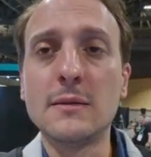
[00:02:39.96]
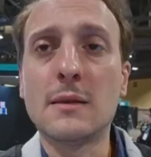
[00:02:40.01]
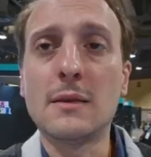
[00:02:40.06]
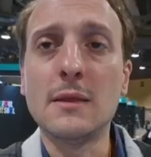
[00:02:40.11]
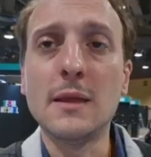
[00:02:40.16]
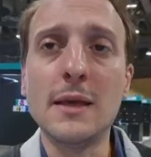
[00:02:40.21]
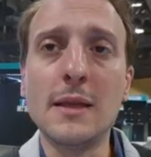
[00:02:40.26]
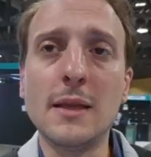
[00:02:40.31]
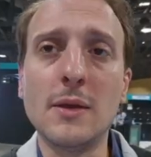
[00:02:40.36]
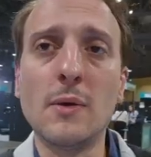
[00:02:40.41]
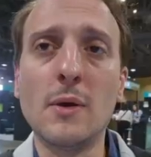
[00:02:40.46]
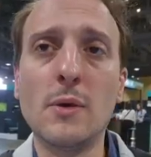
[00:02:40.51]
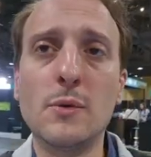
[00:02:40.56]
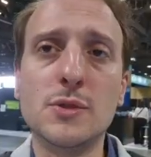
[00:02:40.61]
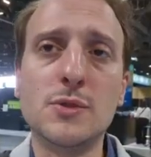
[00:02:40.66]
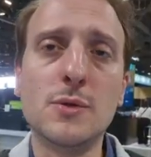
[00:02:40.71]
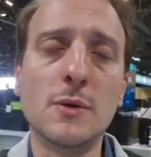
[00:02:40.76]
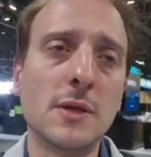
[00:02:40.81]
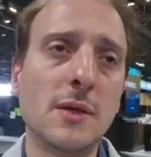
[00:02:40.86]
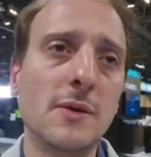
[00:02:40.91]
thing anyway
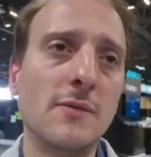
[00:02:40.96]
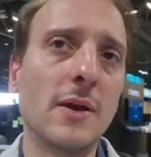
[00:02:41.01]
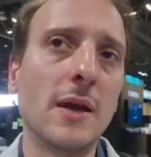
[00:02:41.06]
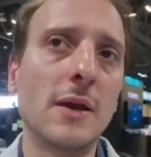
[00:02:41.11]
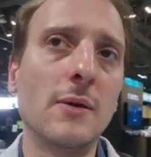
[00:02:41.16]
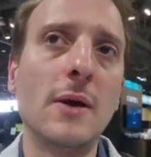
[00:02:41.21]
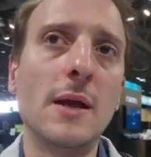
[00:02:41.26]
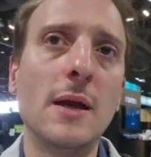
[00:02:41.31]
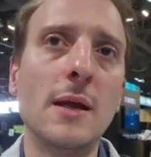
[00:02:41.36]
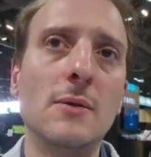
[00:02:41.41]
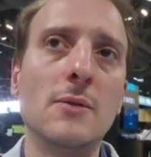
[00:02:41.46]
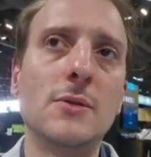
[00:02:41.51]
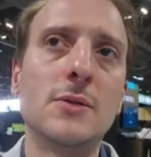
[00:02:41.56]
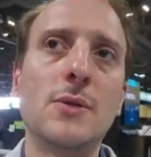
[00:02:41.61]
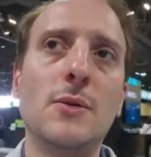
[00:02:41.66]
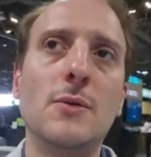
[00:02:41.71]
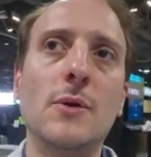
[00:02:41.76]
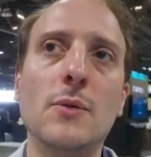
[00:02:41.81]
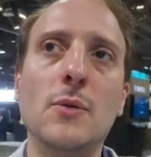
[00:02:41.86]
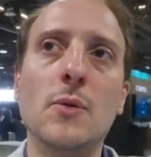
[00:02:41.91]
was working very well.
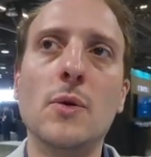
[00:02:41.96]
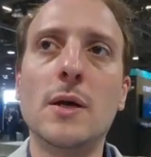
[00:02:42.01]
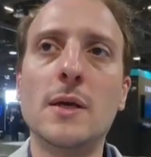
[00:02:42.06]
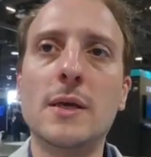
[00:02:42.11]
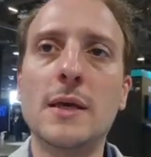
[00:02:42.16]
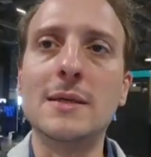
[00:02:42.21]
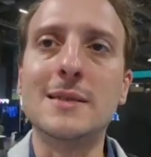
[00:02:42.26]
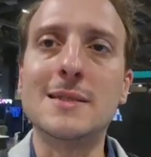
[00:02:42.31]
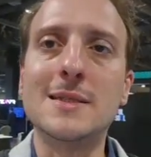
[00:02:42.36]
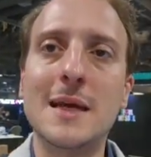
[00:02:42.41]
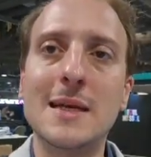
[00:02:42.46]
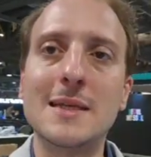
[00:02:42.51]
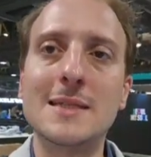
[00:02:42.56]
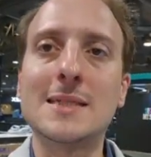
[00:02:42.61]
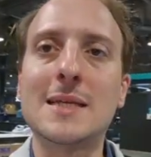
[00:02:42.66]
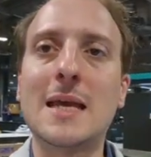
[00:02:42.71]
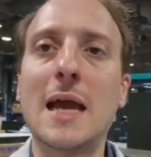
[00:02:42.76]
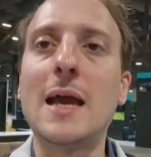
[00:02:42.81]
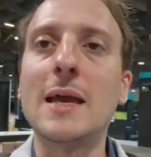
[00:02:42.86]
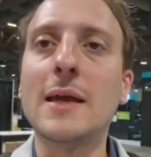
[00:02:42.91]
Also when walking inside
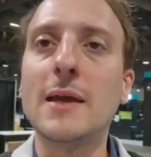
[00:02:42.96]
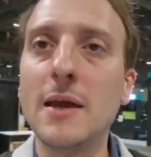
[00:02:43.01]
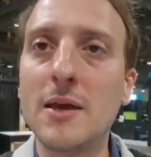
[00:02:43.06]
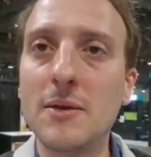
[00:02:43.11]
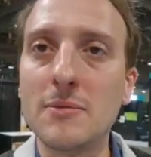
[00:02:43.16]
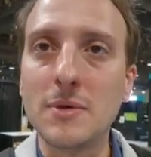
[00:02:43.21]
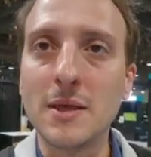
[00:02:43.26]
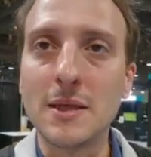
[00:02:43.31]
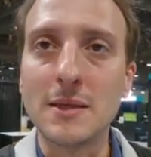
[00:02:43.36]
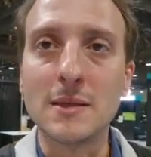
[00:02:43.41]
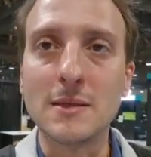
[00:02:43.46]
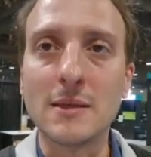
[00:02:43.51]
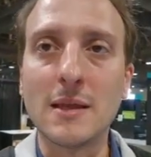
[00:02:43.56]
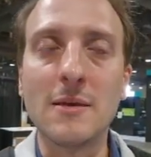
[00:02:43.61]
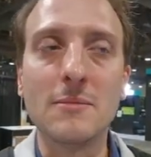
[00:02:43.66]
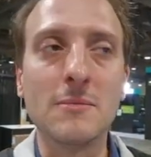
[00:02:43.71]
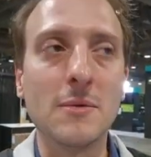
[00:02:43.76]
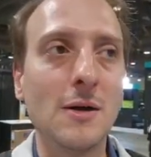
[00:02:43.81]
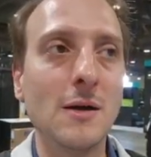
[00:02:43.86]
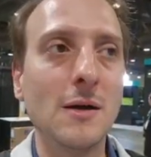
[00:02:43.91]
Skyrim in the
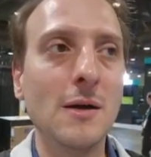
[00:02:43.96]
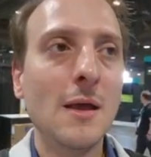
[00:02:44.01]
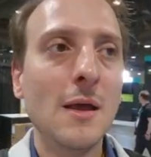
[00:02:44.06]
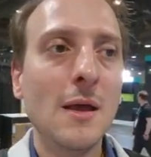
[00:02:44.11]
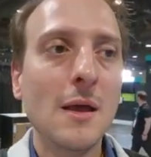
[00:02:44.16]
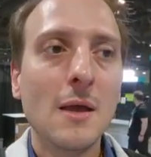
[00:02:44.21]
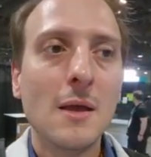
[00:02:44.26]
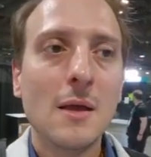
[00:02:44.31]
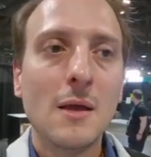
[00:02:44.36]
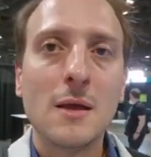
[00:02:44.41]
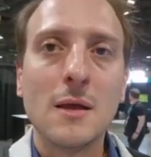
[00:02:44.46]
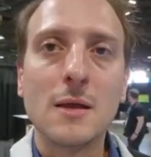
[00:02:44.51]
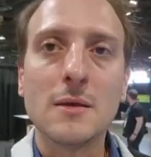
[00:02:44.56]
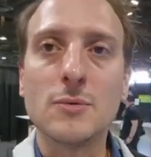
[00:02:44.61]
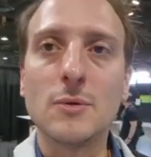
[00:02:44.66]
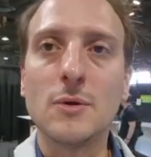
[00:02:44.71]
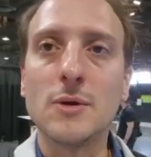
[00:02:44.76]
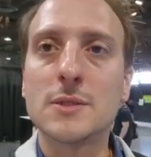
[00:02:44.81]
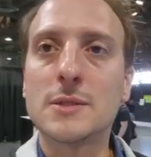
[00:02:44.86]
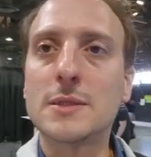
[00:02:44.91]
demo,
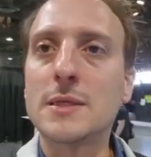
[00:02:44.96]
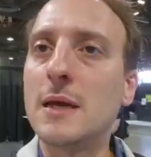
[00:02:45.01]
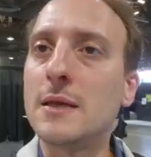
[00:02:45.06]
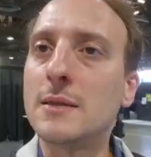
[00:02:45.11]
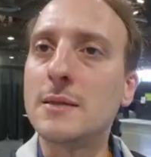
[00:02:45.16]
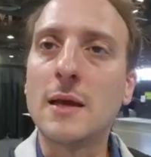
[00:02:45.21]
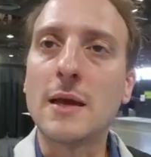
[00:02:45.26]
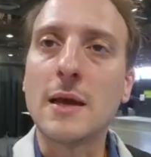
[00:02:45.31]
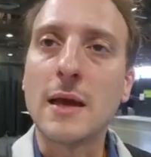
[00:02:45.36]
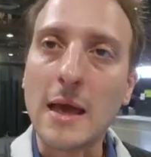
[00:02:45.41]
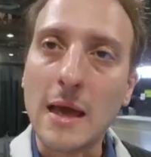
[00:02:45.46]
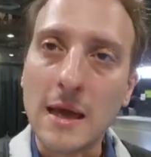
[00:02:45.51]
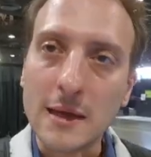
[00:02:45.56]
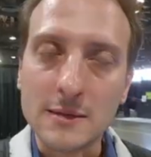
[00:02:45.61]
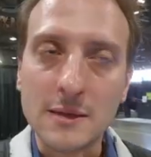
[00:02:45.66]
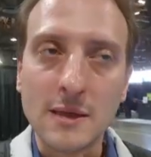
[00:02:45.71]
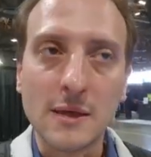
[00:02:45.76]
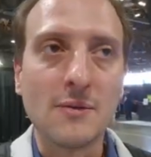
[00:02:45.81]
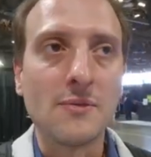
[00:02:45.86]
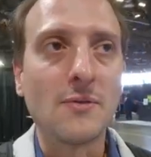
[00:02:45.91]
it was kind of
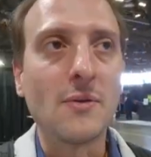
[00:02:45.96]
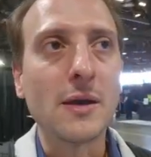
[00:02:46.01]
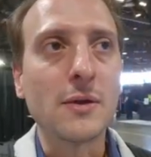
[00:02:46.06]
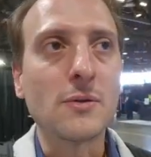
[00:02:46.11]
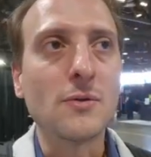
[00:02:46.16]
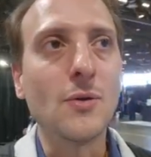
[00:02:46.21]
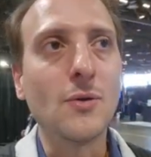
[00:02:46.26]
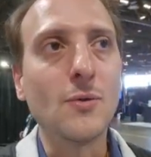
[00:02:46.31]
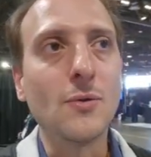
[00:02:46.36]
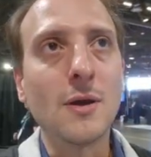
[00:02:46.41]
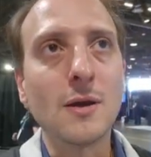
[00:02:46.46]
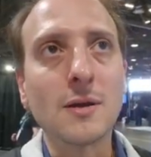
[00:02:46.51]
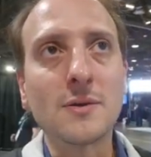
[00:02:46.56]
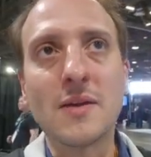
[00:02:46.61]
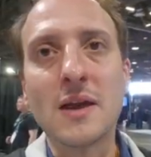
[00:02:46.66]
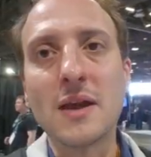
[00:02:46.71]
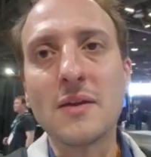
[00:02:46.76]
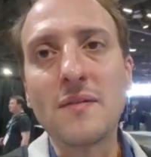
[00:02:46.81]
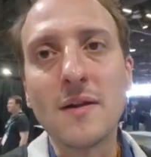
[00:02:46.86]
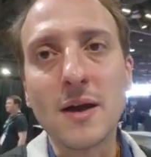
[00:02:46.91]
reactive. I could walk
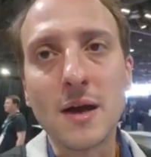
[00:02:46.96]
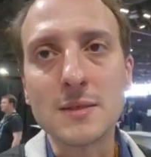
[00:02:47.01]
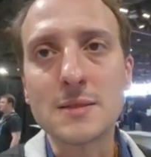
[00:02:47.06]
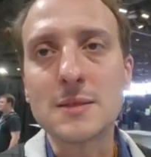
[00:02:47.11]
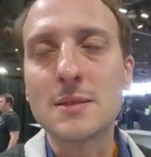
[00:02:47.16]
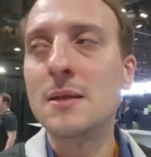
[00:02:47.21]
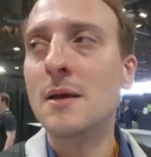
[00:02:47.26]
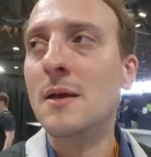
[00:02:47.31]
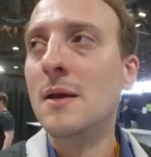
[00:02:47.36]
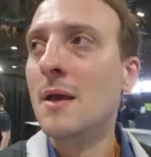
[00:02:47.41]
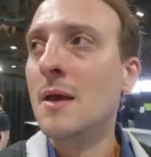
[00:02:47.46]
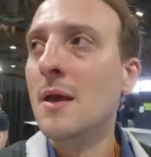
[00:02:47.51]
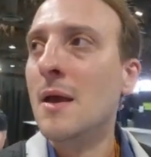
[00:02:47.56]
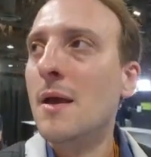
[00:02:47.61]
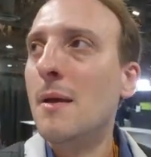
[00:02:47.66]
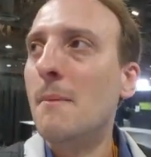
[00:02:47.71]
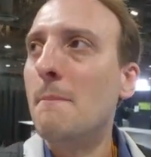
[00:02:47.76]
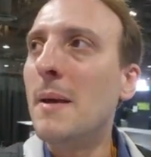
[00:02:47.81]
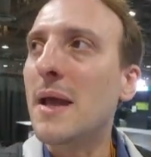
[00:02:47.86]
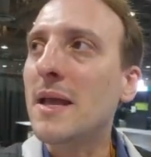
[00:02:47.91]
very fast.
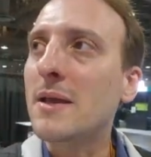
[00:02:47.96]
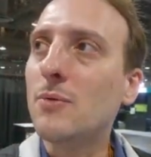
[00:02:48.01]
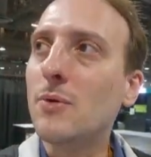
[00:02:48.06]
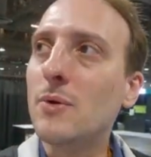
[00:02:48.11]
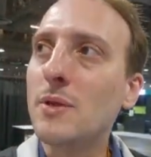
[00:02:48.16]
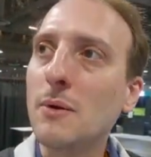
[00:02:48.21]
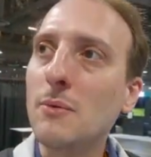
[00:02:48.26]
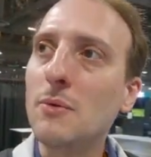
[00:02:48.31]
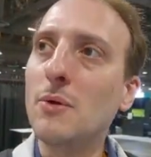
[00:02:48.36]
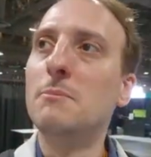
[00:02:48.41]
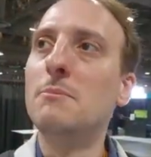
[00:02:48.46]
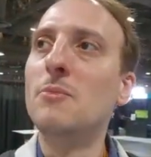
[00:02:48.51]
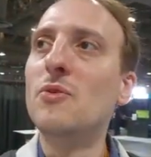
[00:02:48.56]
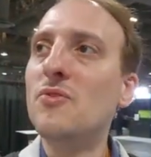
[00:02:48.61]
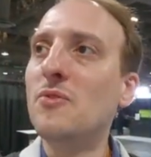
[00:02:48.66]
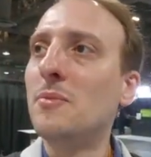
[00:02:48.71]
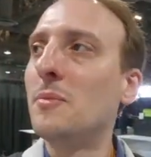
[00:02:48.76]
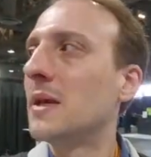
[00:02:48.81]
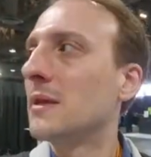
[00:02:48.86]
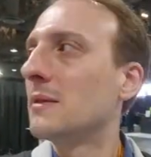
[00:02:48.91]
Backward
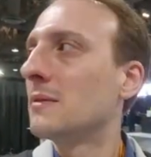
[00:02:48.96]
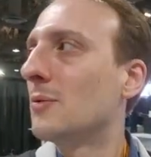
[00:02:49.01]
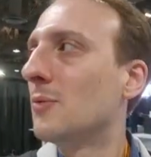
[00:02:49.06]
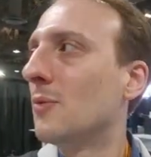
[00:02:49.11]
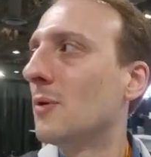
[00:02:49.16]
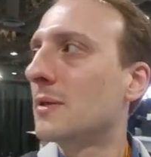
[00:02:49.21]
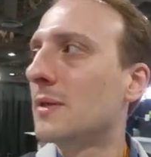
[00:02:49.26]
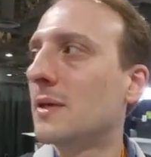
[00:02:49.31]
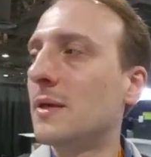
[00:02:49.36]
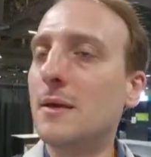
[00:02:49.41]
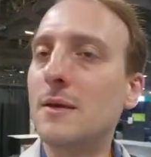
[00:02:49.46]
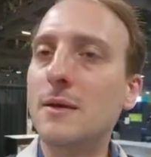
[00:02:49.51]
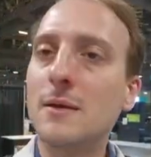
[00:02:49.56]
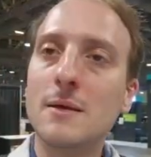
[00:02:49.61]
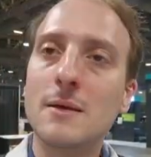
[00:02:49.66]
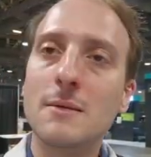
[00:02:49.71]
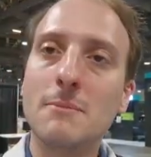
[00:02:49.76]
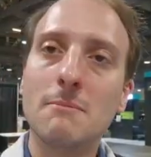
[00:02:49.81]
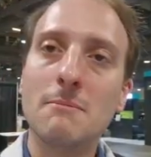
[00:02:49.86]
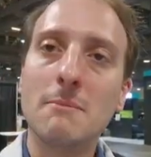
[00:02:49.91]
movement,
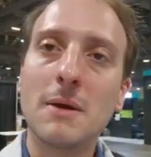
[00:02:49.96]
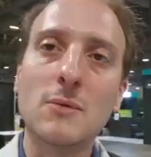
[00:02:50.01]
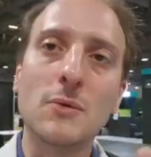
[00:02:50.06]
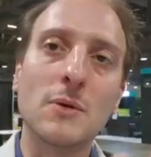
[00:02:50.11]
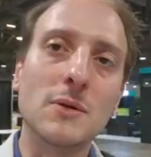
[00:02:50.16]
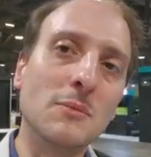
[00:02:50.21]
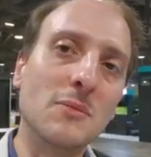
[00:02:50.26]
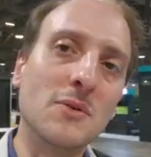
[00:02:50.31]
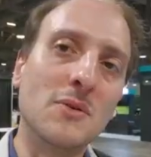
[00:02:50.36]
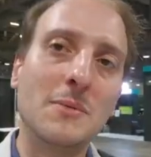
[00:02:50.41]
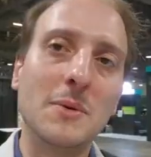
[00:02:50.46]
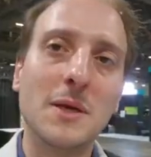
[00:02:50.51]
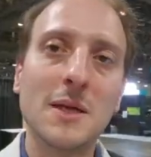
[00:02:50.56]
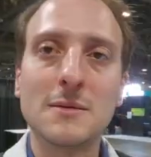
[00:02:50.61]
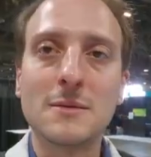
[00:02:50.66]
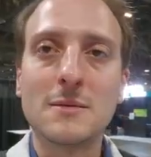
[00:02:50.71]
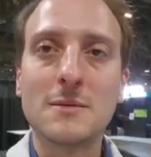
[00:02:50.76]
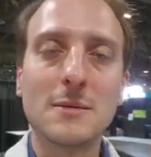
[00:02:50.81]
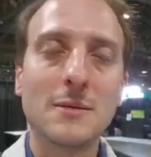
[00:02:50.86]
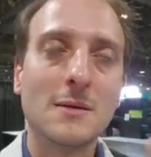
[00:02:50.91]
walking backward
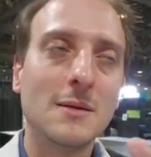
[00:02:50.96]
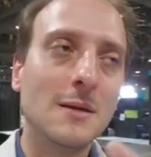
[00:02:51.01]
movement